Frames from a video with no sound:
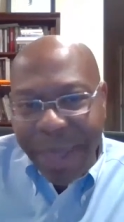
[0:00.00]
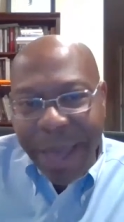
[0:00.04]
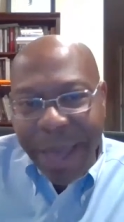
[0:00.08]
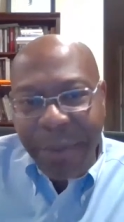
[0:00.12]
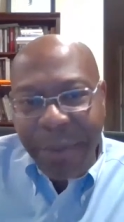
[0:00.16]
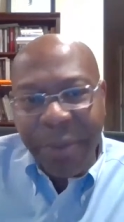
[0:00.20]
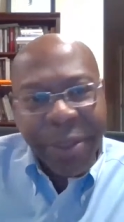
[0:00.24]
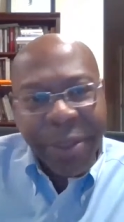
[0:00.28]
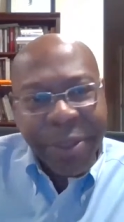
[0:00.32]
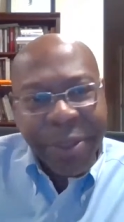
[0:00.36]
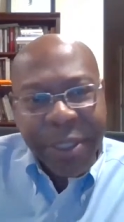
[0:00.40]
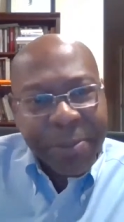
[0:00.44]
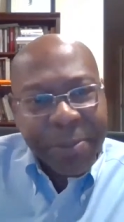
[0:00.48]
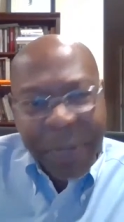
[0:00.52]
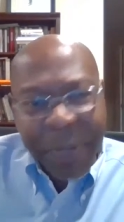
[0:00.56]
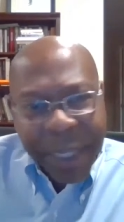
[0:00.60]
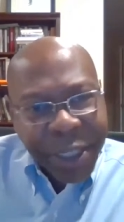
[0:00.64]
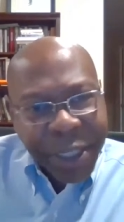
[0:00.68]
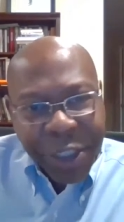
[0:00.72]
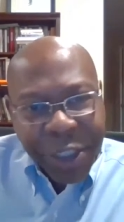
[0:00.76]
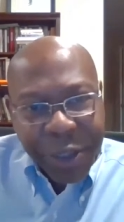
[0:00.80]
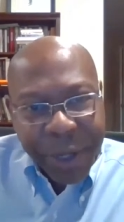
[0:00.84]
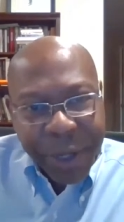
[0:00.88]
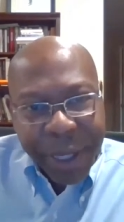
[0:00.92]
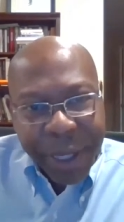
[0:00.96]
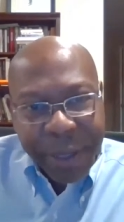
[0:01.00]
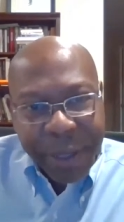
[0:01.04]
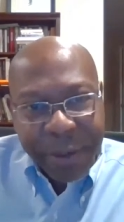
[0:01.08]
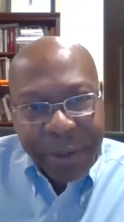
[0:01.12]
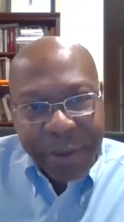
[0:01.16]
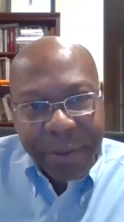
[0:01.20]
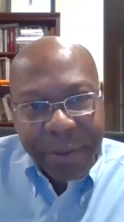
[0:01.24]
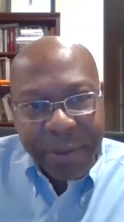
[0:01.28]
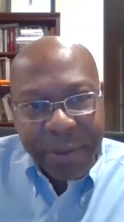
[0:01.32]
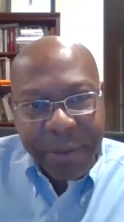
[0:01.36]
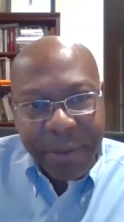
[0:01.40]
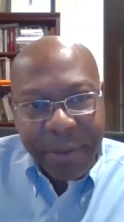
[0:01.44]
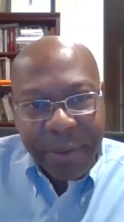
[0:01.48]
that when there's a police shooting,
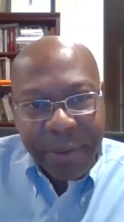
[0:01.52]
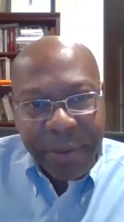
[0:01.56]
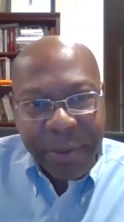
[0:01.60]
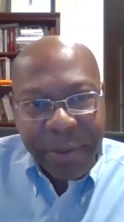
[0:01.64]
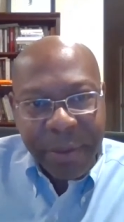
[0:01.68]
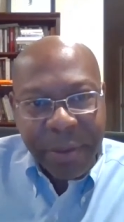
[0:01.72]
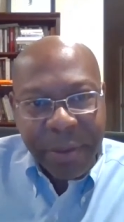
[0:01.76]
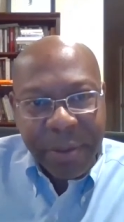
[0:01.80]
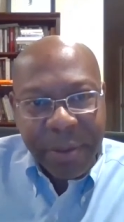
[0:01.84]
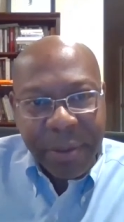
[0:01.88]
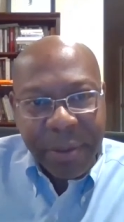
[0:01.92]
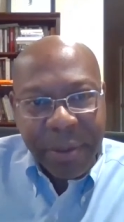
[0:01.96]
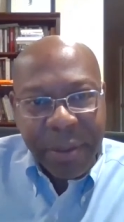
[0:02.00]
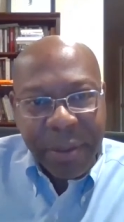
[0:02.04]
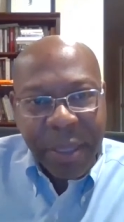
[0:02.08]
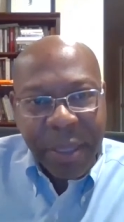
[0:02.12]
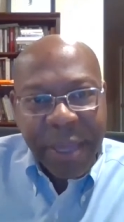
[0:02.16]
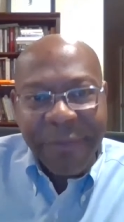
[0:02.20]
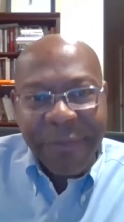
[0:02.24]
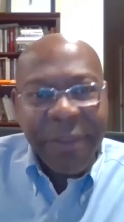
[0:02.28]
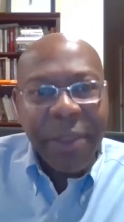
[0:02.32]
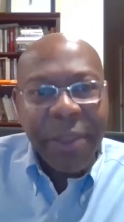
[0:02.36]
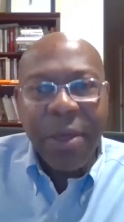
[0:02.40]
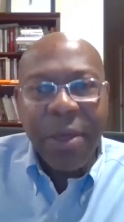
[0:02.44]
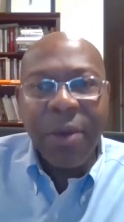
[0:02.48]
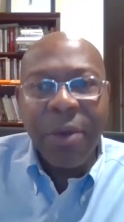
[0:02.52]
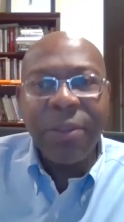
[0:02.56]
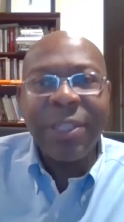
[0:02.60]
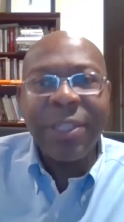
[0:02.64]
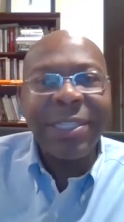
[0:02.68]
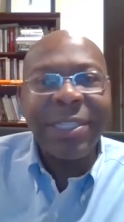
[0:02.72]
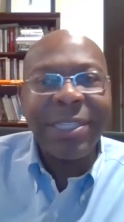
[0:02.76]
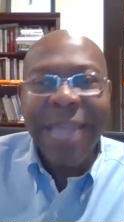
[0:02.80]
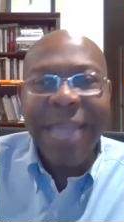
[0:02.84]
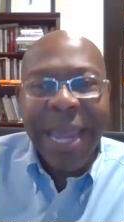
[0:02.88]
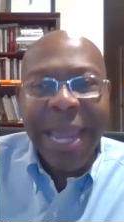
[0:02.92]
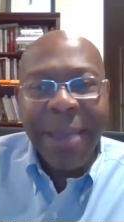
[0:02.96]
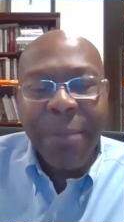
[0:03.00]
even though the
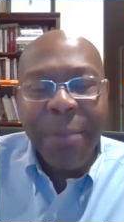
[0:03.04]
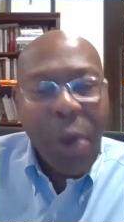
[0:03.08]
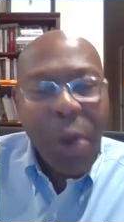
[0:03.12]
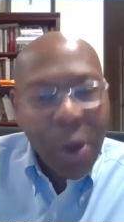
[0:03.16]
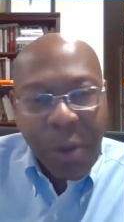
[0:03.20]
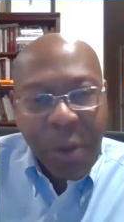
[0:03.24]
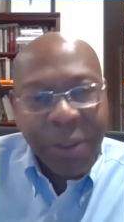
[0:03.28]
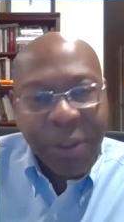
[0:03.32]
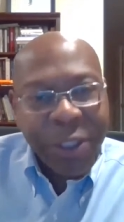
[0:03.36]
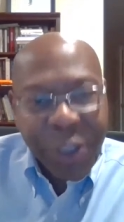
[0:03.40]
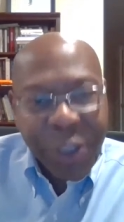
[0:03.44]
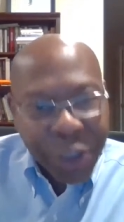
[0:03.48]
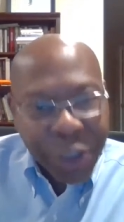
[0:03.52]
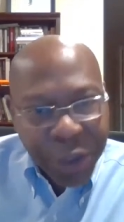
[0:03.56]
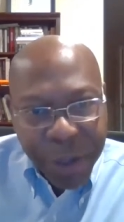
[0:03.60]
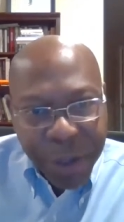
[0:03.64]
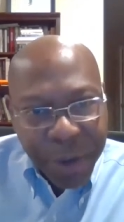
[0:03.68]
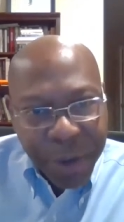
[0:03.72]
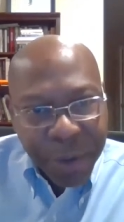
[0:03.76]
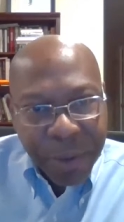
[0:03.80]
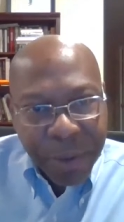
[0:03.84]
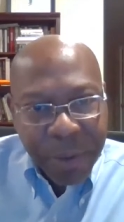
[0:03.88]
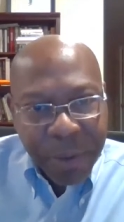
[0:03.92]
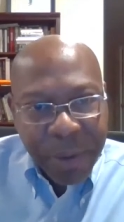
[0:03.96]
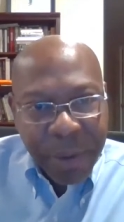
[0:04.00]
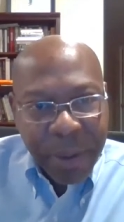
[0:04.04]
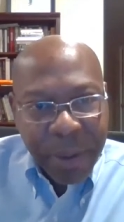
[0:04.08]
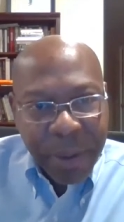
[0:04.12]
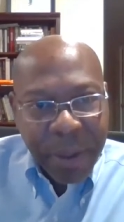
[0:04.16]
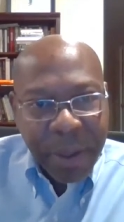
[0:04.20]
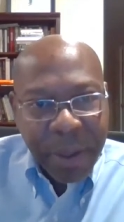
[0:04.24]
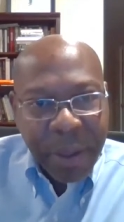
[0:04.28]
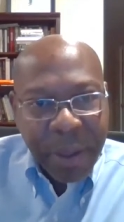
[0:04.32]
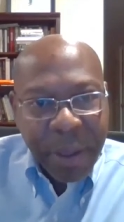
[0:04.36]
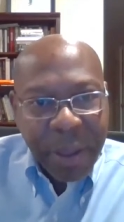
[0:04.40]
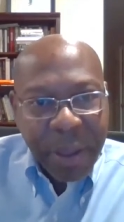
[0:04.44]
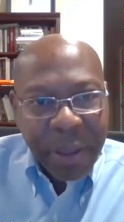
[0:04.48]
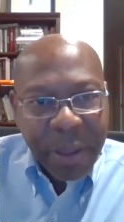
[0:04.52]
same holds true.
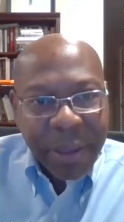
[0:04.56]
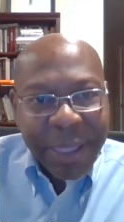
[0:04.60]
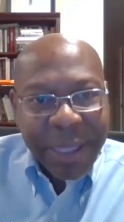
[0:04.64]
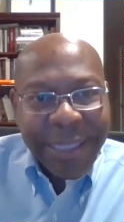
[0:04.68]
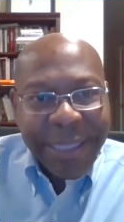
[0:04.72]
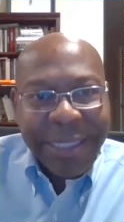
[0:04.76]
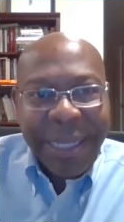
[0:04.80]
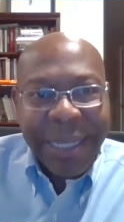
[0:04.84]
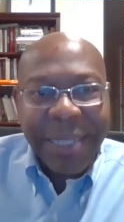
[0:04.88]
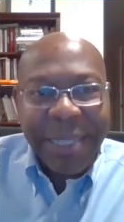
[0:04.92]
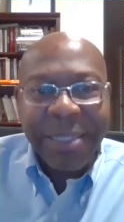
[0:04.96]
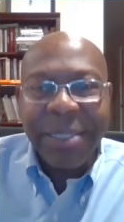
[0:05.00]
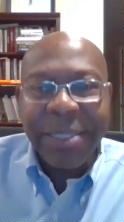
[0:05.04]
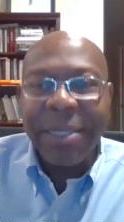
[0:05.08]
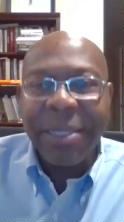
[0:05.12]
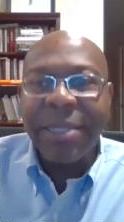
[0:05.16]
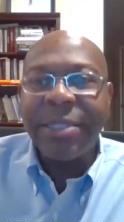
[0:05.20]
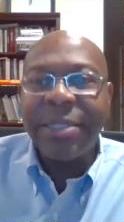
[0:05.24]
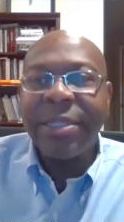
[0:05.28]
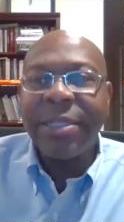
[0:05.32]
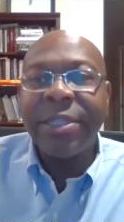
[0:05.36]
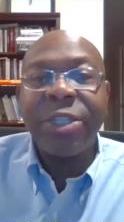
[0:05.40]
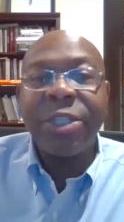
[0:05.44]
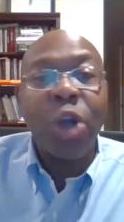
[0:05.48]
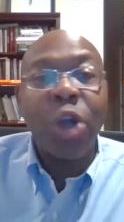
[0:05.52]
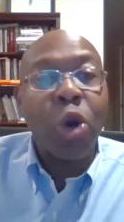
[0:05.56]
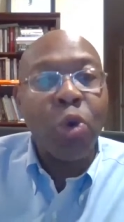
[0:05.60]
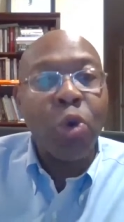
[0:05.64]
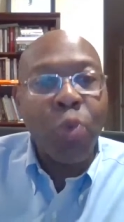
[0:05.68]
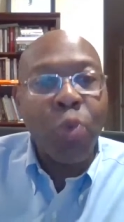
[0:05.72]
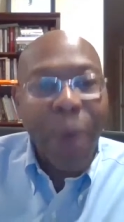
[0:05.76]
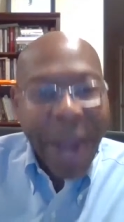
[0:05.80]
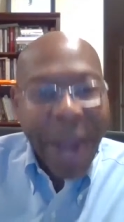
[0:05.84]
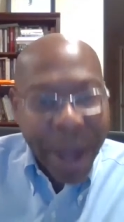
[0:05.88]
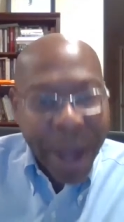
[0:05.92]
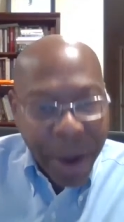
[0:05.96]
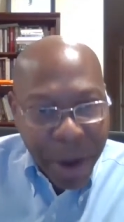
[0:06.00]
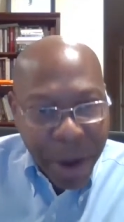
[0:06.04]
These incidences are
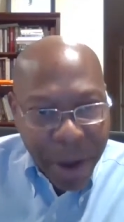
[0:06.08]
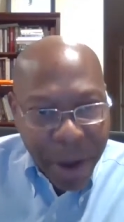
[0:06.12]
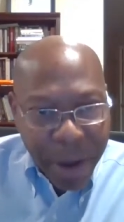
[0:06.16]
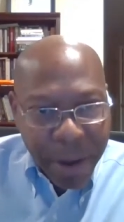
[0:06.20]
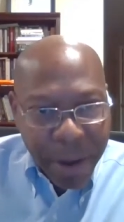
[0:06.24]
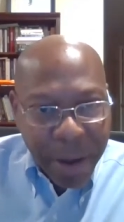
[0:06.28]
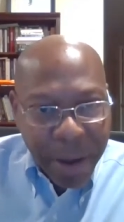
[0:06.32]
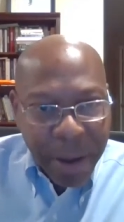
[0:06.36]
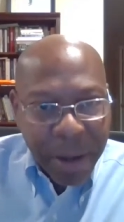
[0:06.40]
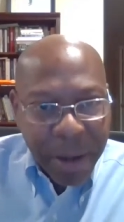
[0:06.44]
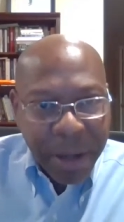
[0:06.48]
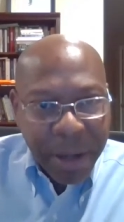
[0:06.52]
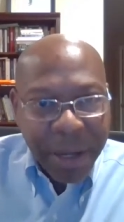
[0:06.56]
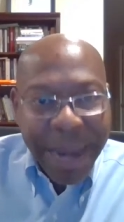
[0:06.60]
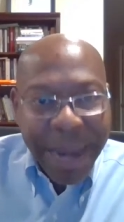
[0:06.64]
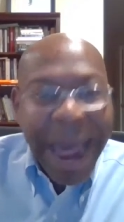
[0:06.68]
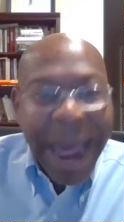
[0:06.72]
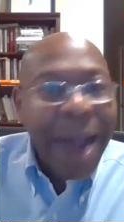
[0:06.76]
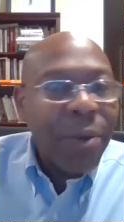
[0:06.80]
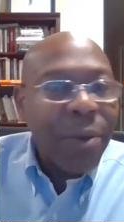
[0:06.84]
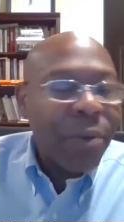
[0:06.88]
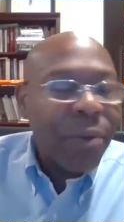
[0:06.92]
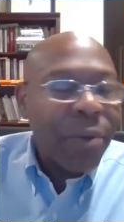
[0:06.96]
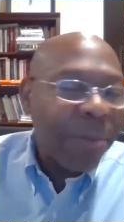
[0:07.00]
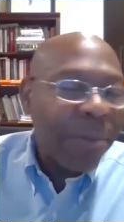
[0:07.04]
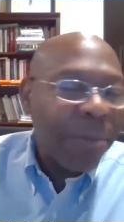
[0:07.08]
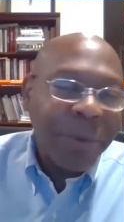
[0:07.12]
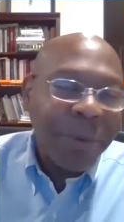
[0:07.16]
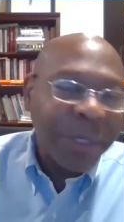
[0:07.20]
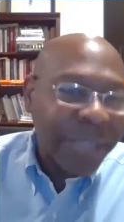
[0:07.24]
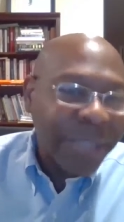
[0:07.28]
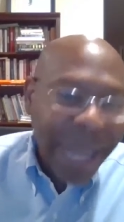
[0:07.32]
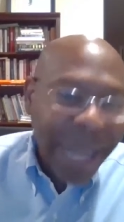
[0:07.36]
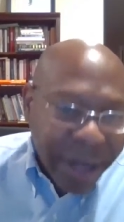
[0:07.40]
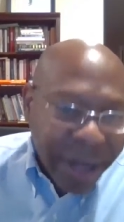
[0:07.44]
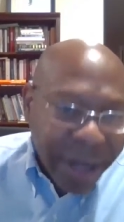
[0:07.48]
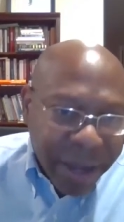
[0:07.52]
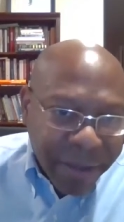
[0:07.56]
rare, not
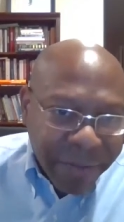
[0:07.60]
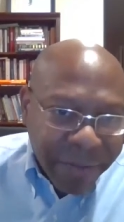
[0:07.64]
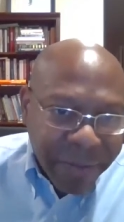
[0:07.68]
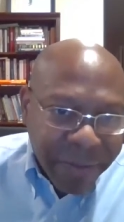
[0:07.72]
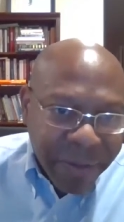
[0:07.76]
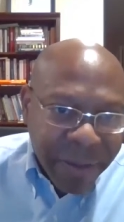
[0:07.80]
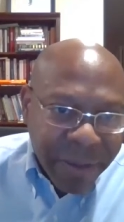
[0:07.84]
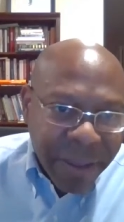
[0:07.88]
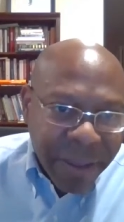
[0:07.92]
representative,